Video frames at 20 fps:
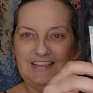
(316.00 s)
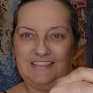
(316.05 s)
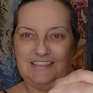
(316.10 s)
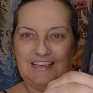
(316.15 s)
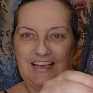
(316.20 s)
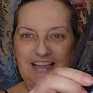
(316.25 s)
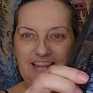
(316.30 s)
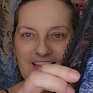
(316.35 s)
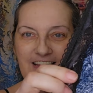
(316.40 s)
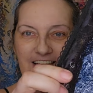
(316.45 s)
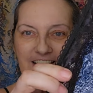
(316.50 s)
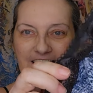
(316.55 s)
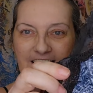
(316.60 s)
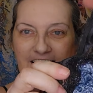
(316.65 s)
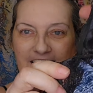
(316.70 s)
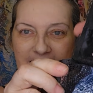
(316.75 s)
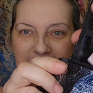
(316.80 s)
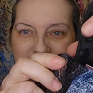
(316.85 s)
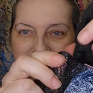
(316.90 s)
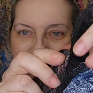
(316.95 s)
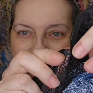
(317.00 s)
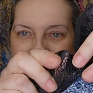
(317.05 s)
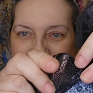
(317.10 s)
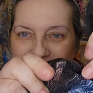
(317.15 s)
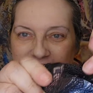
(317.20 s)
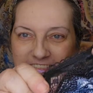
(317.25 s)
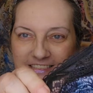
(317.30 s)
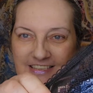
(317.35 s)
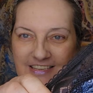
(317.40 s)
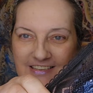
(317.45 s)
it's got the
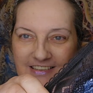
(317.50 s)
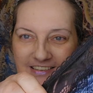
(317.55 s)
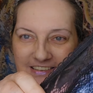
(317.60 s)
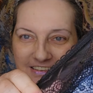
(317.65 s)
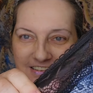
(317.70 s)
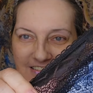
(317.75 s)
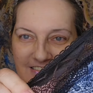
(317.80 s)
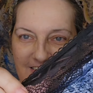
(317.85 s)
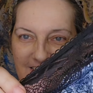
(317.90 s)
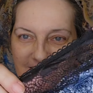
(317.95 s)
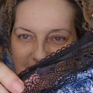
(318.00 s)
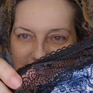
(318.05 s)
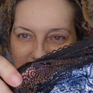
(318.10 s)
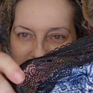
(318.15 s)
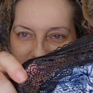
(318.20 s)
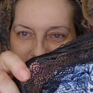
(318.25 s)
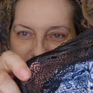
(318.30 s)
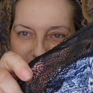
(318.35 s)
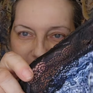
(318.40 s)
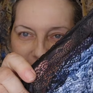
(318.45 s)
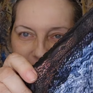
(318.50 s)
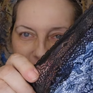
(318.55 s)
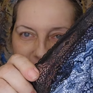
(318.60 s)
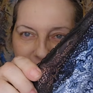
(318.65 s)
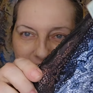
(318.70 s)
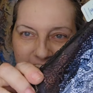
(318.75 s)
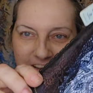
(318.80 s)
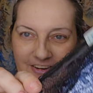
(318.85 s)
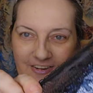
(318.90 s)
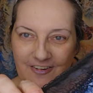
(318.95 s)
lace in the front
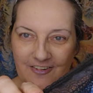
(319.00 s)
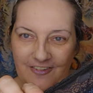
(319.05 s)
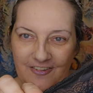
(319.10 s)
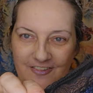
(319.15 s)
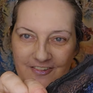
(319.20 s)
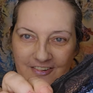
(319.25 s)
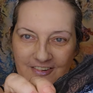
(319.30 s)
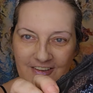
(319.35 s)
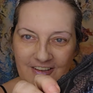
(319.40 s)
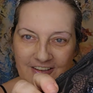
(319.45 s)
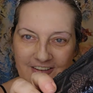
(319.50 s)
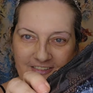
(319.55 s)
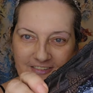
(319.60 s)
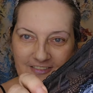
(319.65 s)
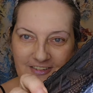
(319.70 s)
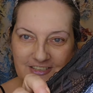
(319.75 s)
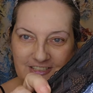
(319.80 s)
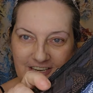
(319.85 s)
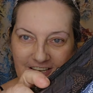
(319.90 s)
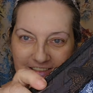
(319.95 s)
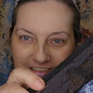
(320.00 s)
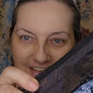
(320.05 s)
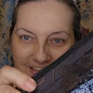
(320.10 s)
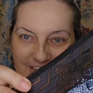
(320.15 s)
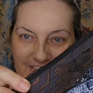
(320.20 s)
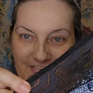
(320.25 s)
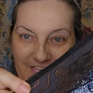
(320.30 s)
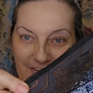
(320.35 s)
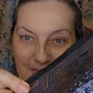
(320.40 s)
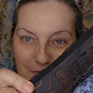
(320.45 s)
here, which I think
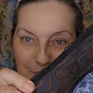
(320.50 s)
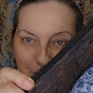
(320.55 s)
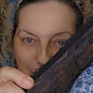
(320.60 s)
is very